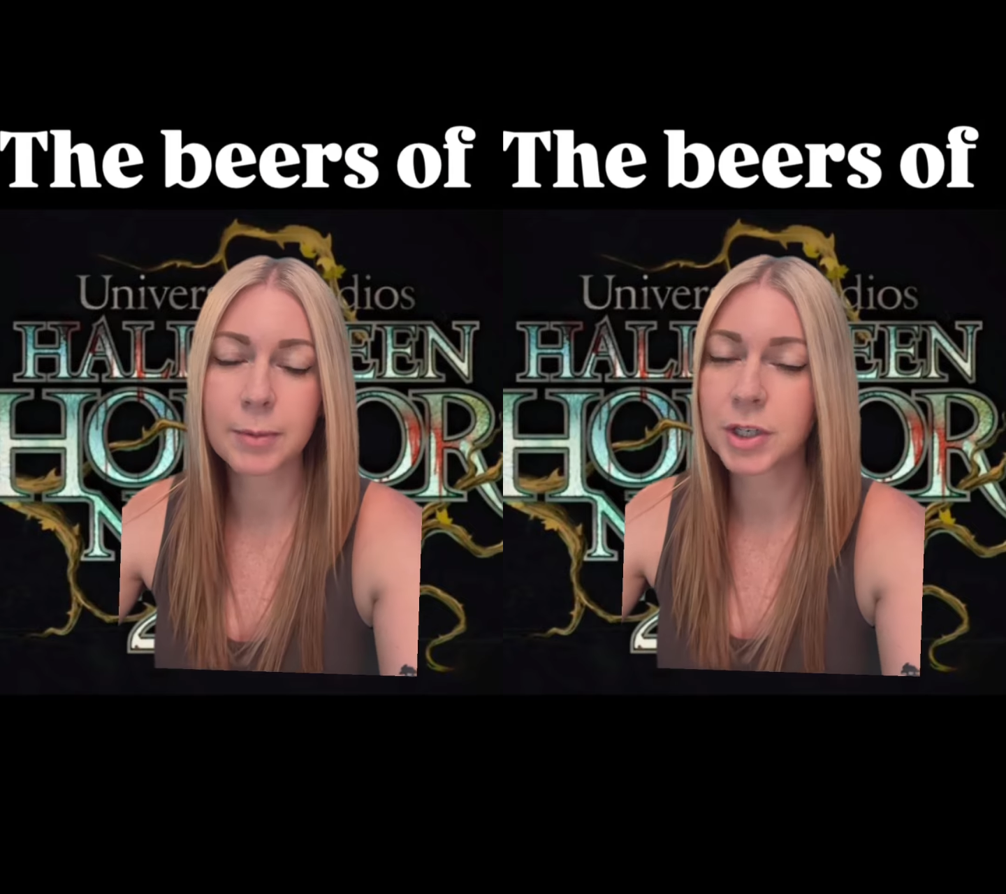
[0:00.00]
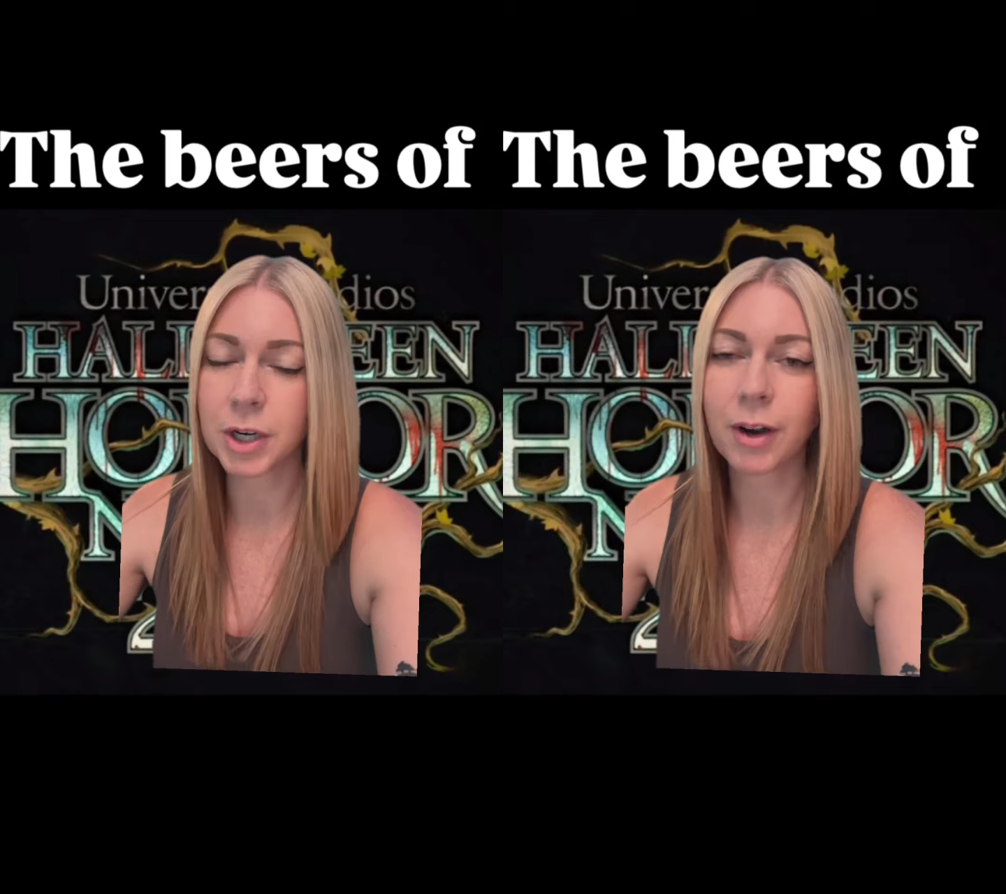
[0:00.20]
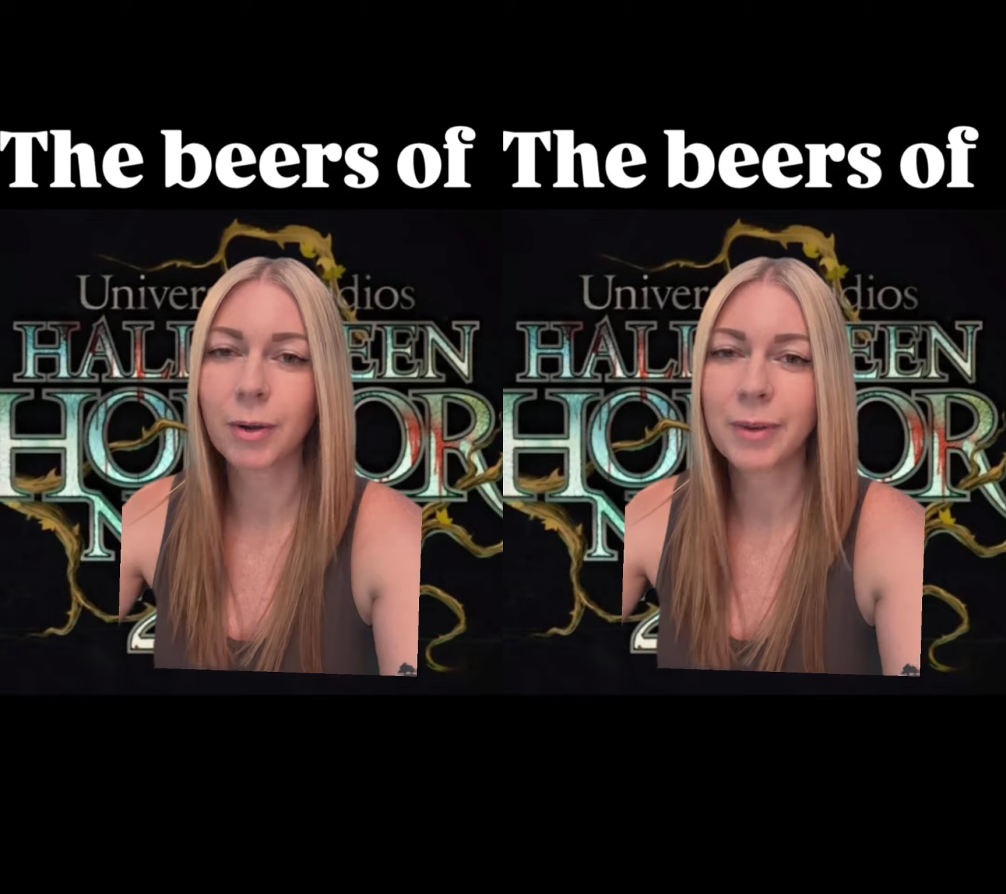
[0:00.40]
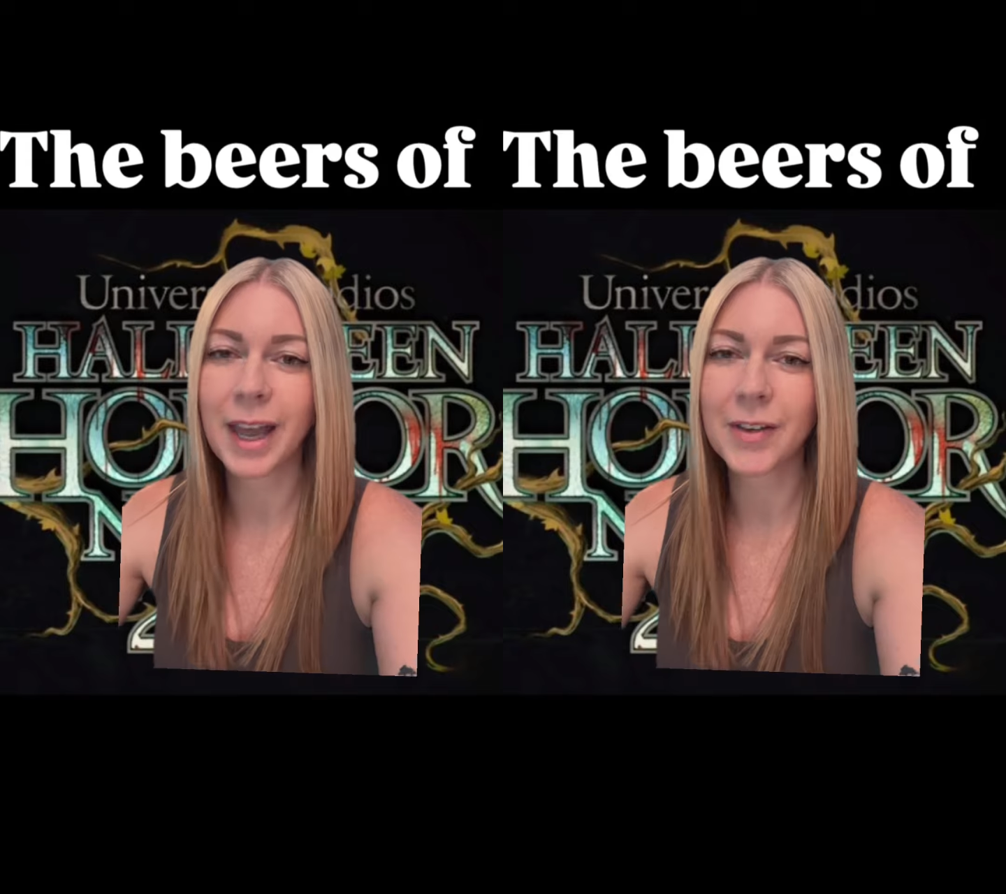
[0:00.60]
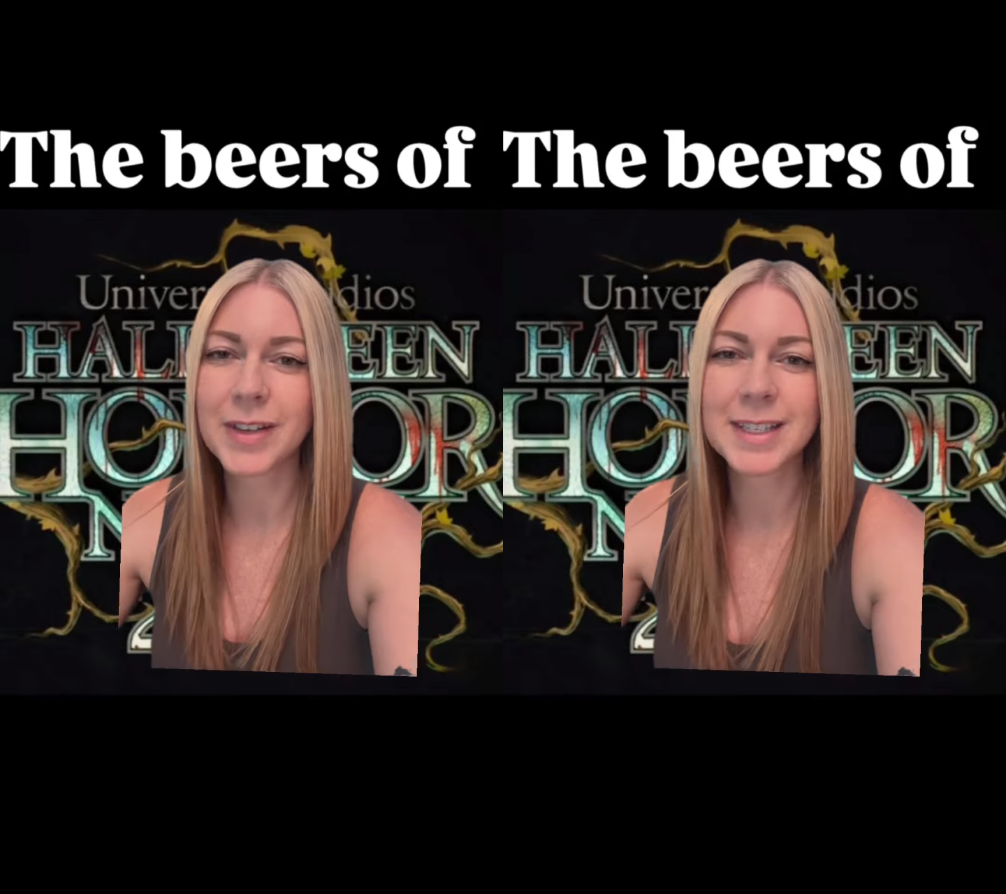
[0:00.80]
I'm sure I'll be
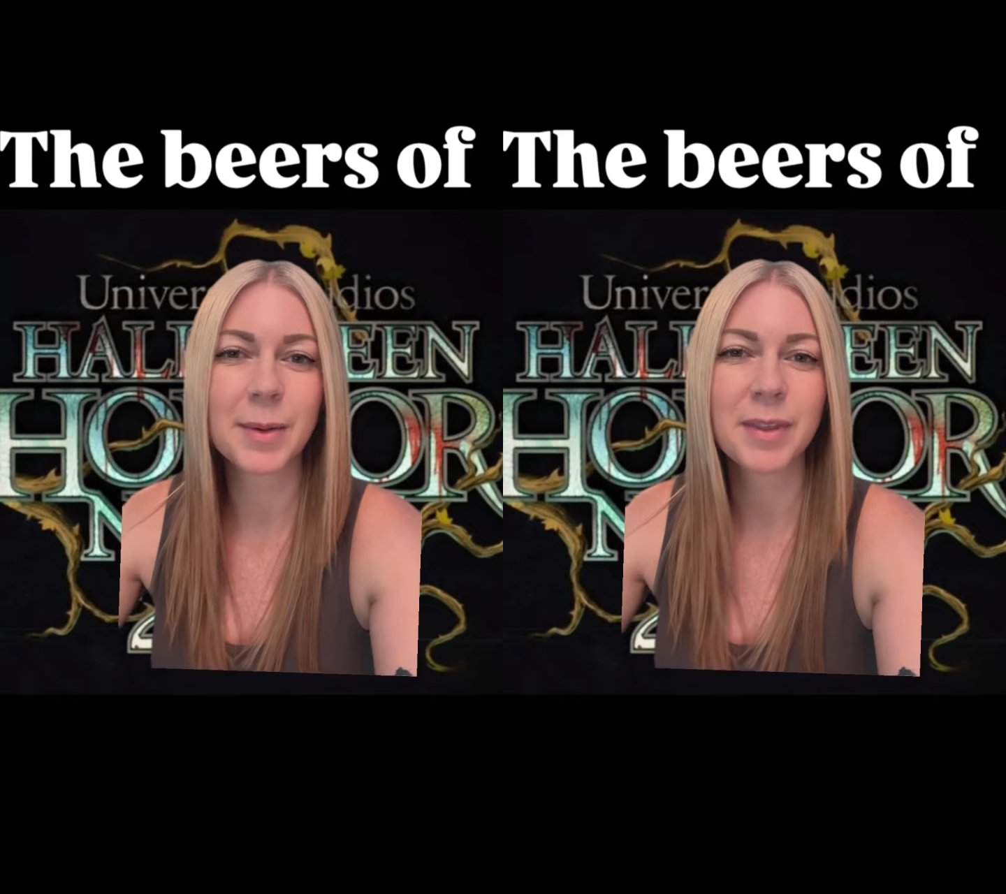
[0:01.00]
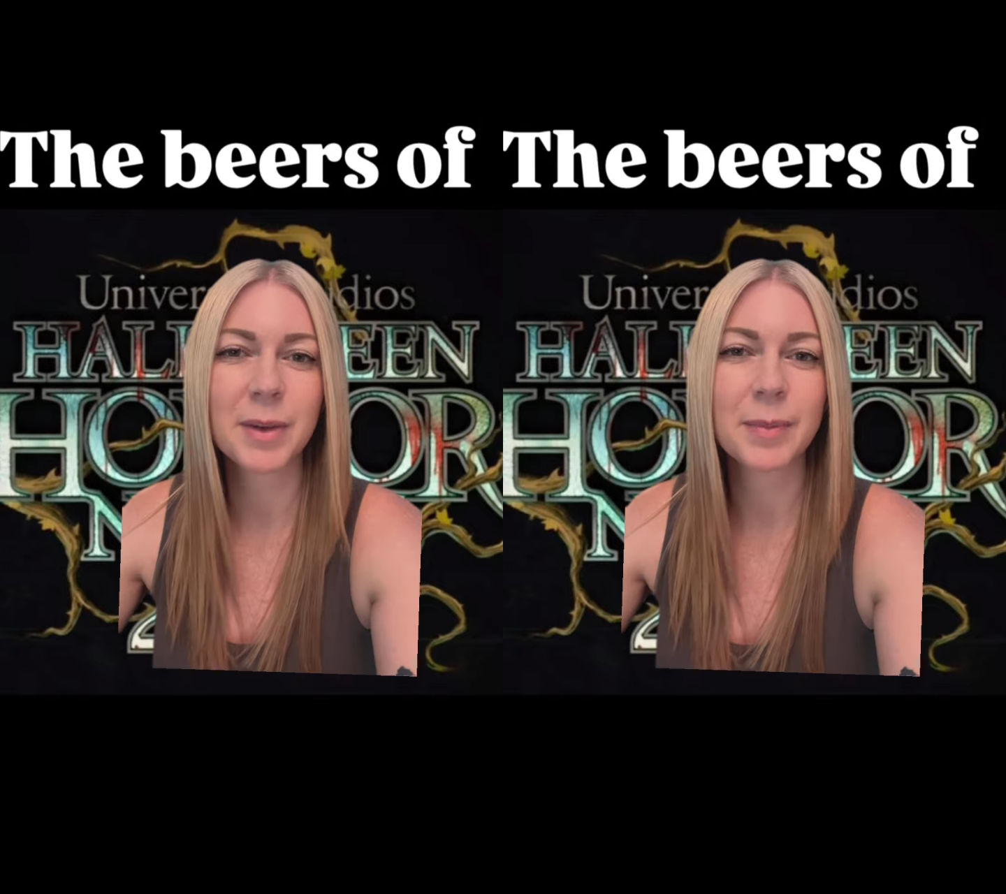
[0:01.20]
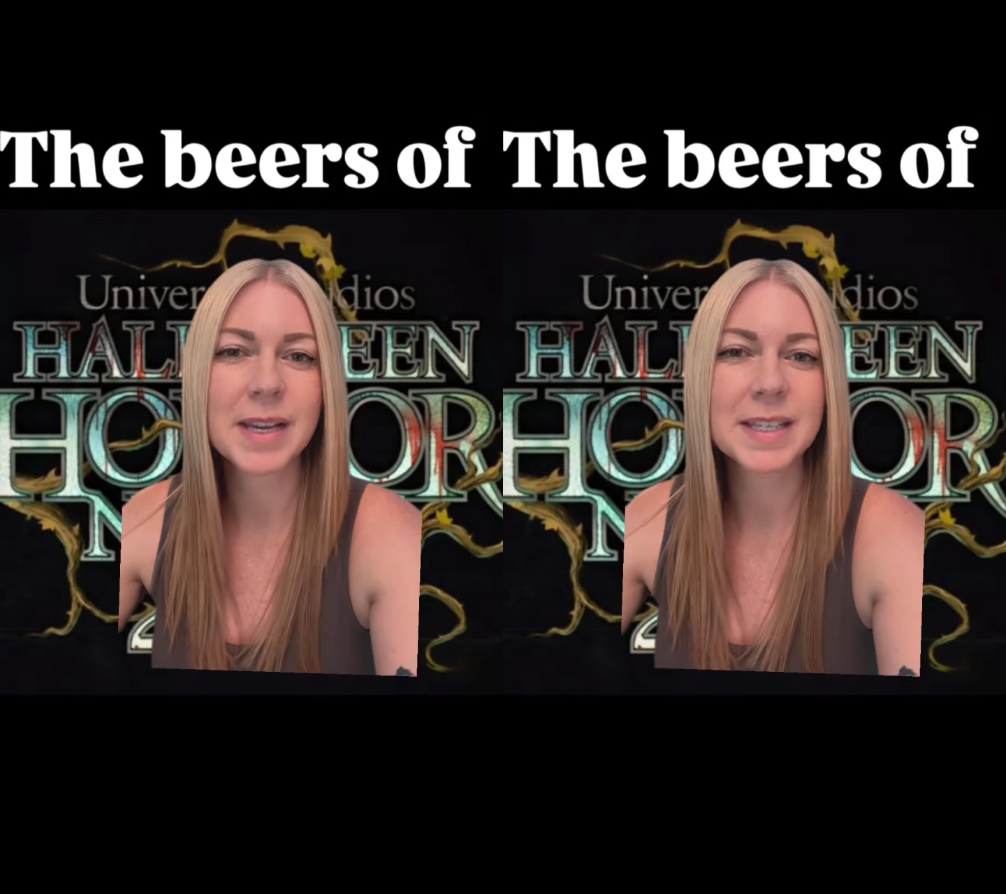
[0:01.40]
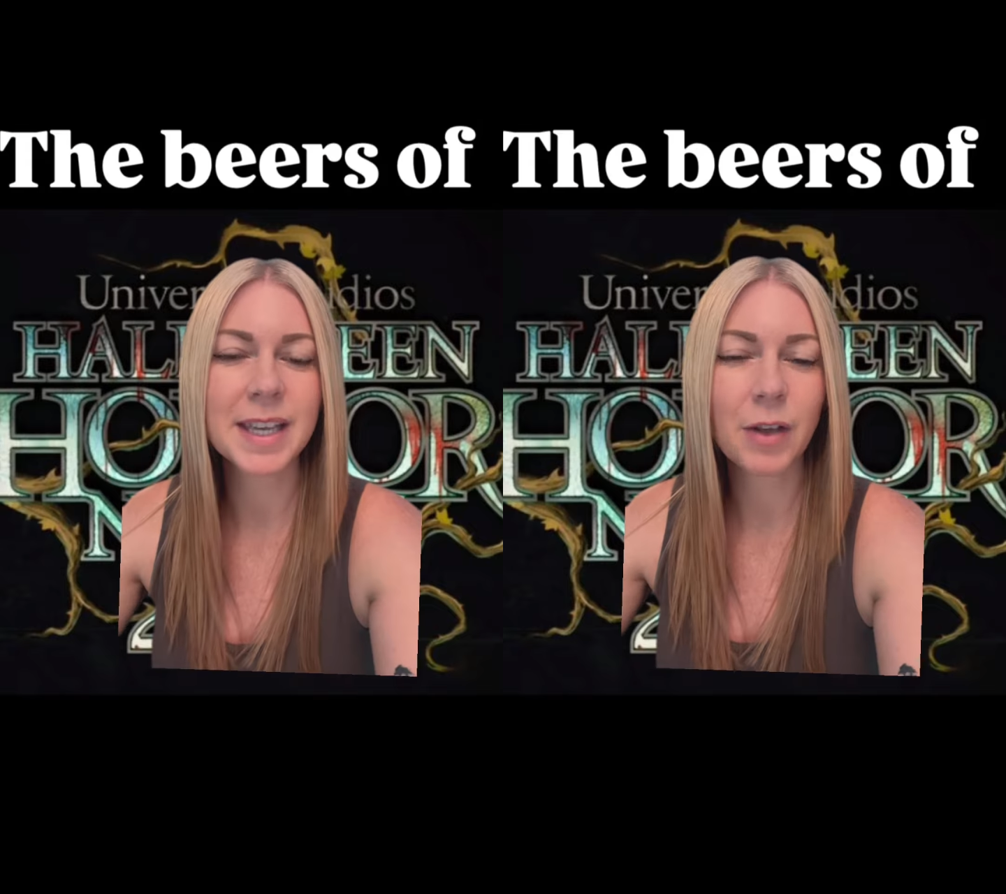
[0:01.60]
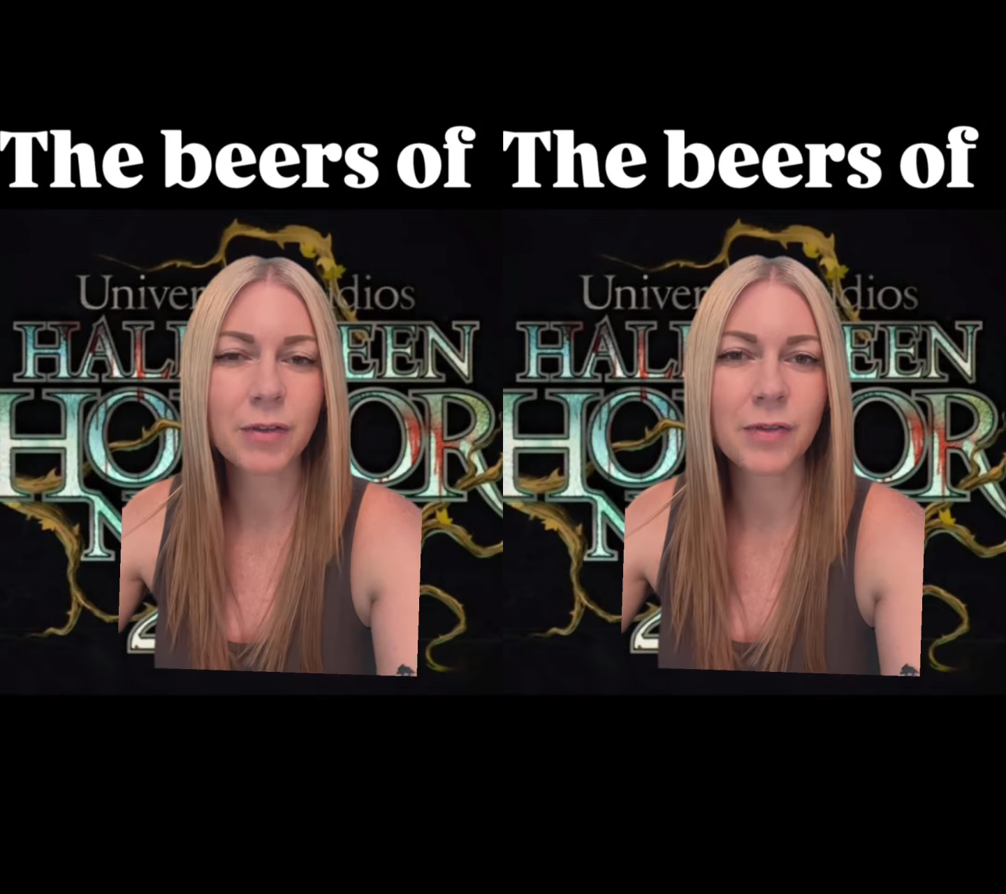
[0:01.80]
having some of them
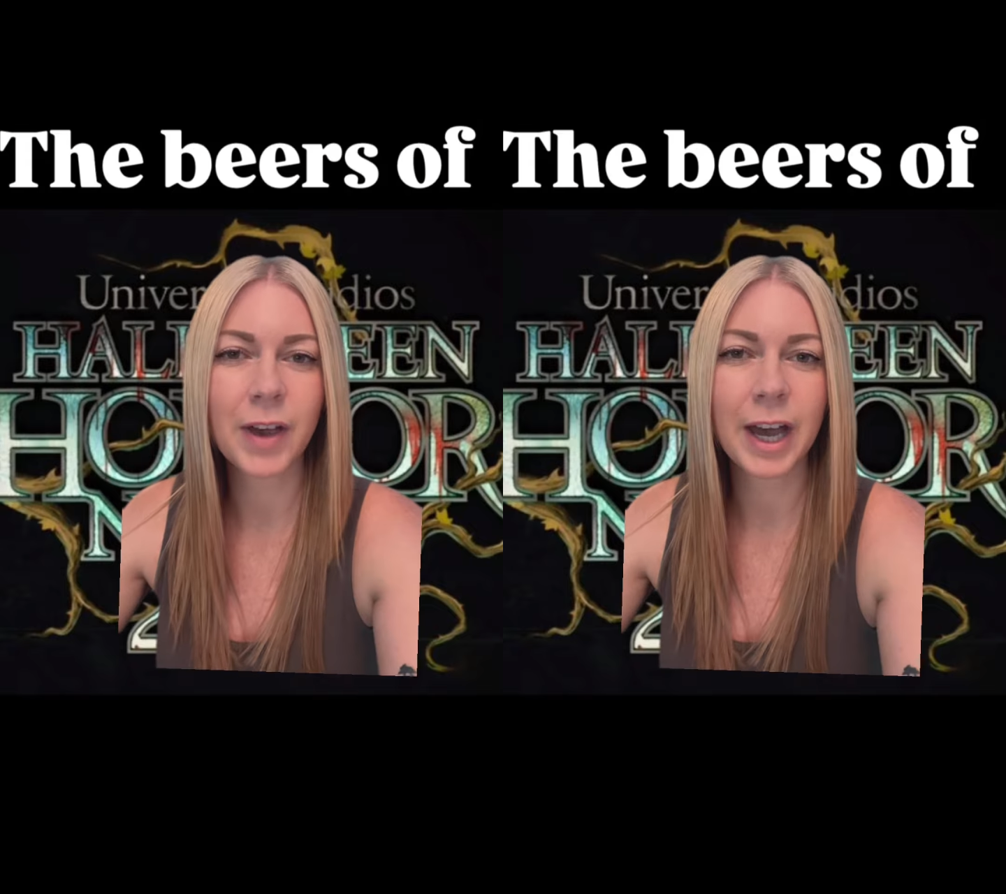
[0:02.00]
myself,